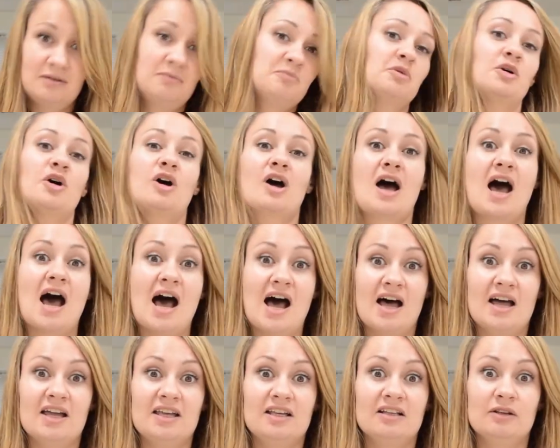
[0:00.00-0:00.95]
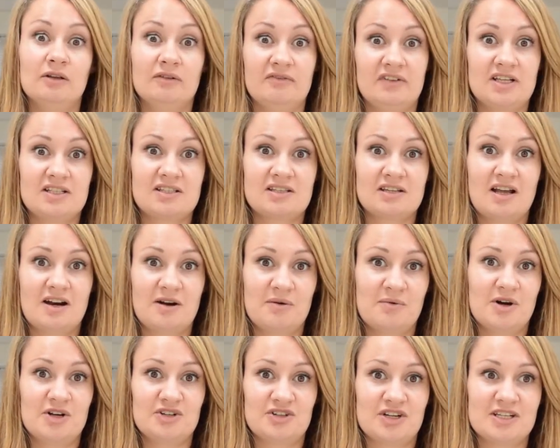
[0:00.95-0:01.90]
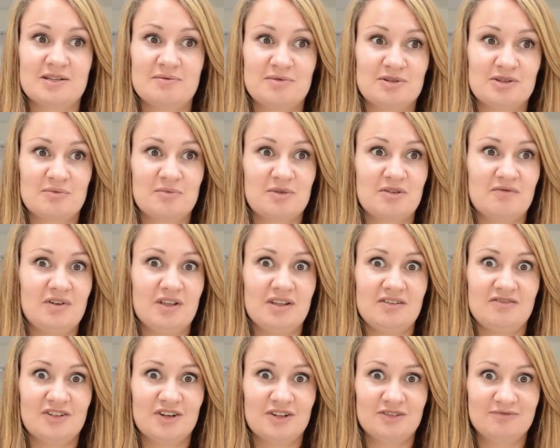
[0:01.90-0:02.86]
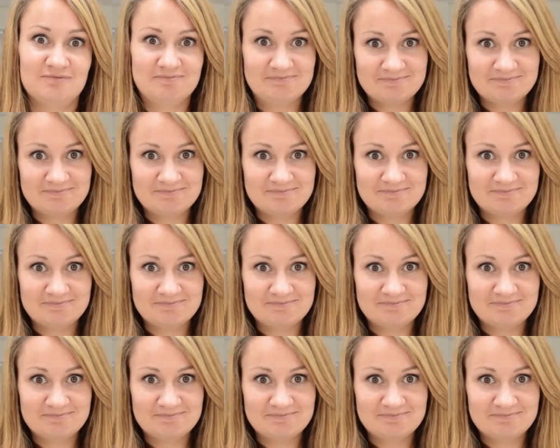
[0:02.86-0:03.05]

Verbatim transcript: but I love it, what I want to dress him as something really fun.